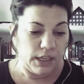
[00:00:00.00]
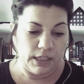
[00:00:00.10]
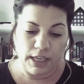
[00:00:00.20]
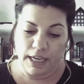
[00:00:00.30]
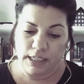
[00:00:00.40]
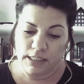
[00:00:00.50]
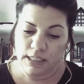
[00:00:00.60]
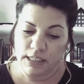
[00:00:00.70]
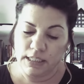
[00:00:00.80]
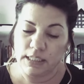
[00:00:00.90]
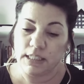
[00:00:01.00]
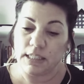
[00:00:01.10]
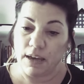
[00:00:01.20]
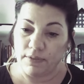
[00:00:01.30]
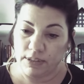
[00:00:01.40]
In
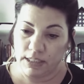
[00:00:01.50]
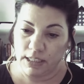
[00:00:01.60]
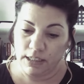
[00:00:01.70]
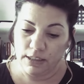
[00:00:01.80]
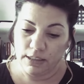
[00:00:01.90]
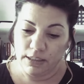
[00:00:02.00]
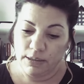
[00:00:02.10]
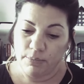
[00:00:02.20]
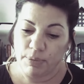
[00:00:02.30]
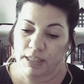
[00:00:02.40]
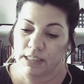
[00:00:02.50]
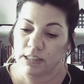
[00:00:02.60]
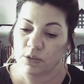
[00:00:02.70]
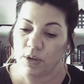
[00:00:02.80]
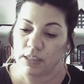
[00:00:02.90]
1870,
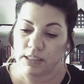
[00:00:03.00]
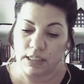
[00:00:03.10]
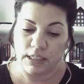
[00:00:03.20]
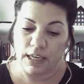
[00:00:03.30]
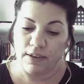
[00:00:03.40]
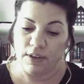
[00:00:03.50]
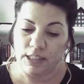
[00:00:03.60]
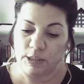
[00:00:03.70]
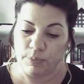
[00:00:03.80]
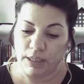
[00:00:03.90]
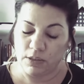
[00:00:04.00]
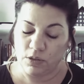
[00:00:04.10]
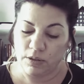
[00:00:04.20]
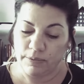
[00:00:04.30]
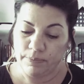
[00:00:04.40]
Betsy's grandson gave a
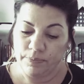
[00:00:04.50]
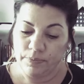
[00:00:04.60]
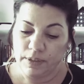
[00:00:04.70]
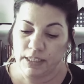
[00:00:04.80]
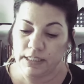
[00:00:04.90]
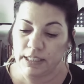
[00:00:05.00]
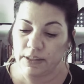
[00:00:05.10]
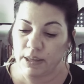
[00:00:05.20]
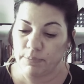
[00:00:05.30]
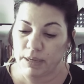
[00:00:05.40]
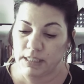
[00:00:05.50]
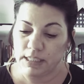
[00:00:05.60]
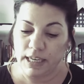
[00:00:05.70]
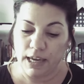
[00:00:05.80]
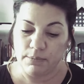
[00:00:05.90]
speech. He said that
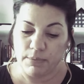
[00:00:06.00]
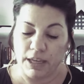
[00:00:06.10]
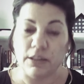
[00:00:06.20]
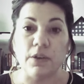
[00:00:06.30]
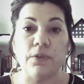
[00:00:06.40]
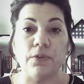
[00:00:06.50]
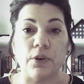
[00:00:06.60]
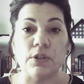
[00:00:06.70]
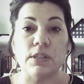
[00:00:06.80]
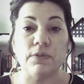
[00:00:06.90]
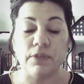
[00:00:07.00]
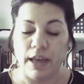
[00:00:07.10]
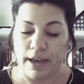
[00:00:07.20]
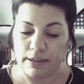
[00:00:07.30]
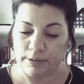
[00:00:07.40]
Betsy had made the first
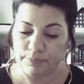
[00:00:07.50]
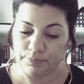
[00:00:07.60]
flag.